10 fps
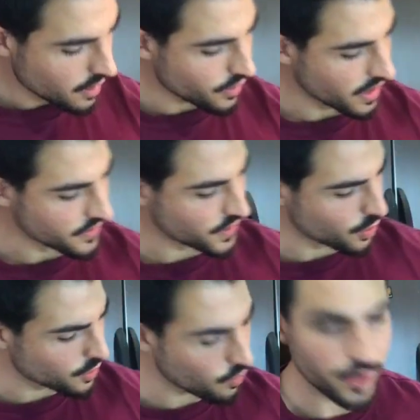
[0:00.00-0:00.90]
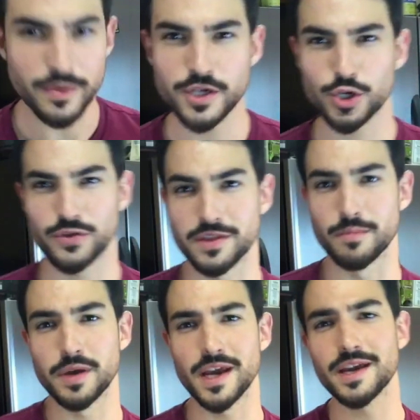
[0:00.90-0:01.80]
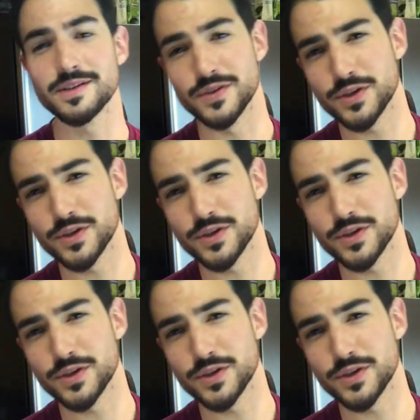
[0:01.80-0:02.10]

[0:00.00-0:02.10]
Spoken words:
Okay, so you wanna make sure that the pan is